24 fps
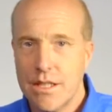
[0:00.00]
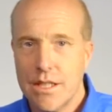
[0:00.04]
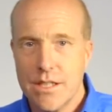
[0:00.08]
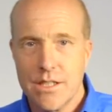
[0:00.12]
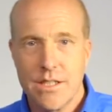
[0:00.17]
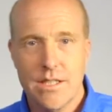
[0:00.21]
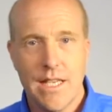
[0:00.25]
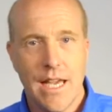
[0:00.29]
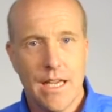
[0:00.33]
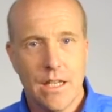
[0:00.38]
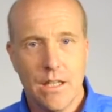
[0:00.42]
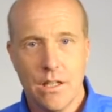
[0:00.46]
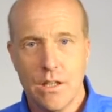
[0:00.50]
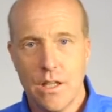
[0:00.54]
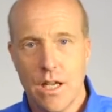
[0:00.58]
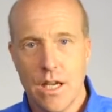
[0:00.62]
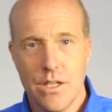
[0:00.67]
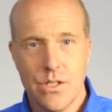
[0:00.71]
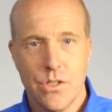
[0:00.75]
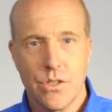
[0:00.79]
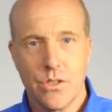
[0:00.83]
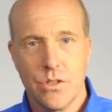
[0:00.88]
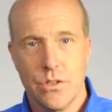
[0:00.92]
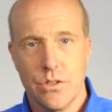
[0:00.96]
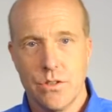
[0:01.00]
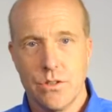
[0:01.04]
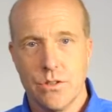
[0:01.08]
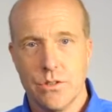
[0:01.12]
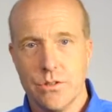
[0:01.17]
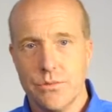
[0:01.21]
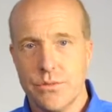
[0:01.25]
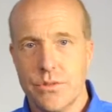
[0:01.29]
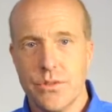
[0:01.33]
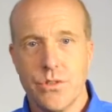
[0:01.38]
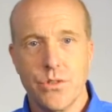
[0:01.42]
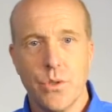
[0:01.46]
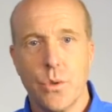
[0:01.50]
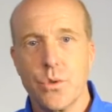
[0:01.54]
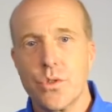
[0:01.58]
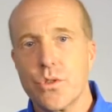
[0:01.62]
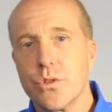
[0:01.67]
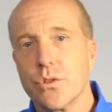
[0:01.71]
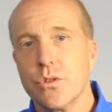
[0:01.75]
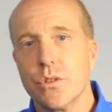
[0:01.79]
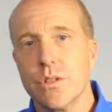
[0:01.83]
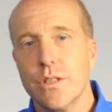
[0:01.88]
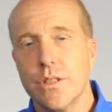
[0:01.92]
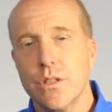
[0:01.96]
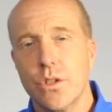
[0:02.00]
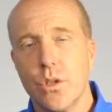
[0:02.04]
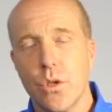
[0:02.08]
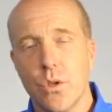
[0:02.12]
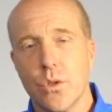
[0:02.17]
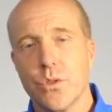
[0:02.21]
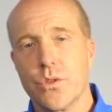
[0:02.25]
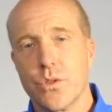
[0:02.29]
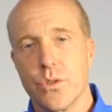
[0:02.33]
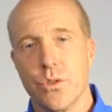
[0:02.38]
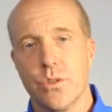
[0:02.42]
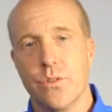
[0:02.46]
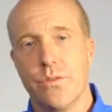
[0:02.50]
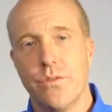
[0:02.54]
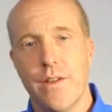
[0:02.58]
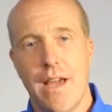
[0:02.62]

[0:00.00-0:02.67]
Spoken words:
psychological, social, and cultural